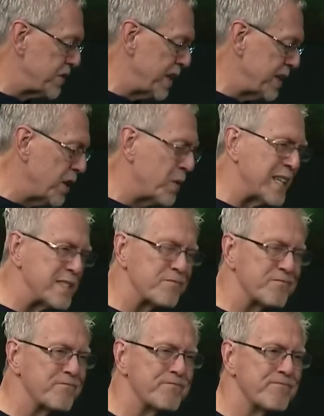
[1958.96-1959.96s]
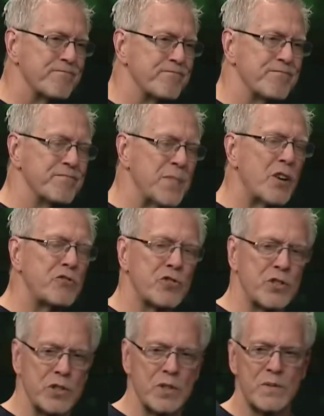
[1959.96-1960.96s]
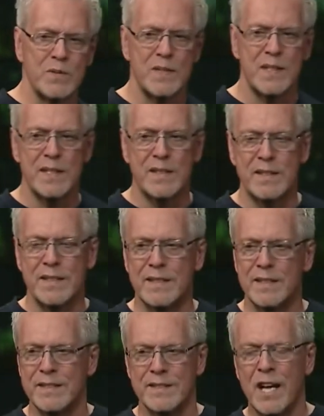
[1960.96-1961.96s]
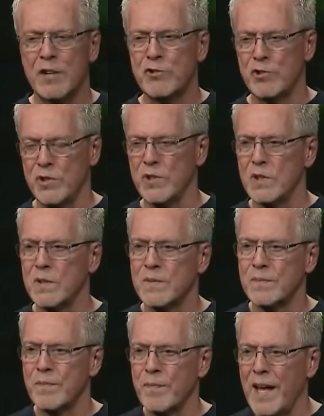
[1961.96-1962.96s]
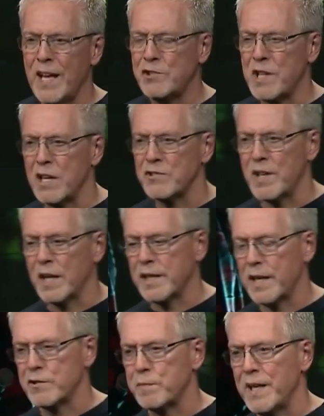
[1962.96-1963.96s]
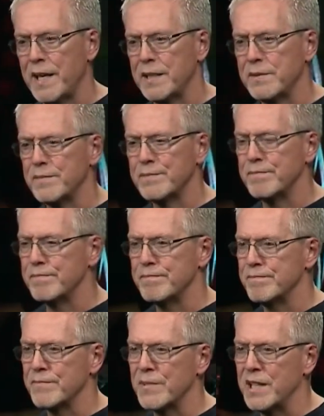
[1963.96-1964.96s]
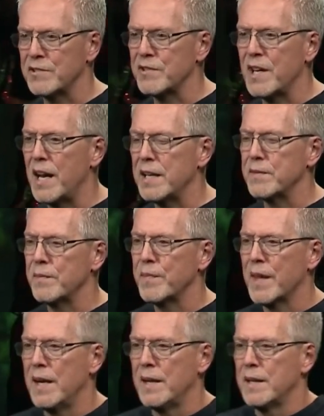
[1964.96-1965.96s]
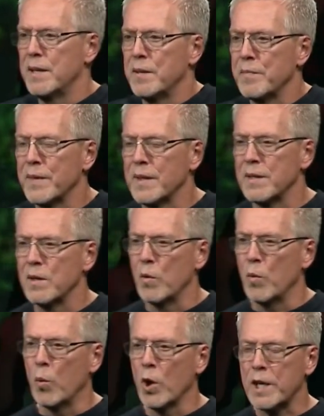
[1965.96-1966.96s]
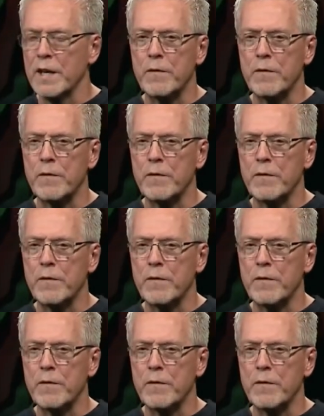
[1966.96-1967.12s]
say, you know what? Not true. Not true. Exile's not God's plan. It's not. Working